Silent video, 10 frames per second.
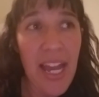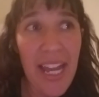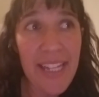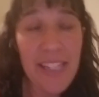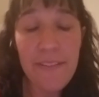
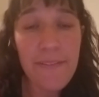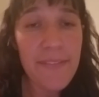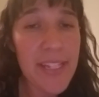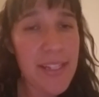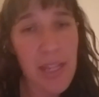I can
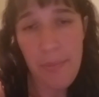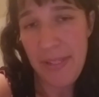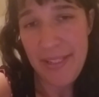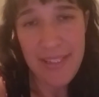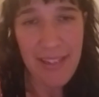fit a
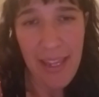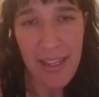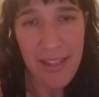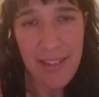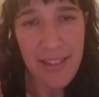piece of
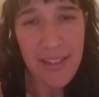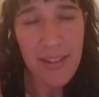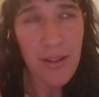cake,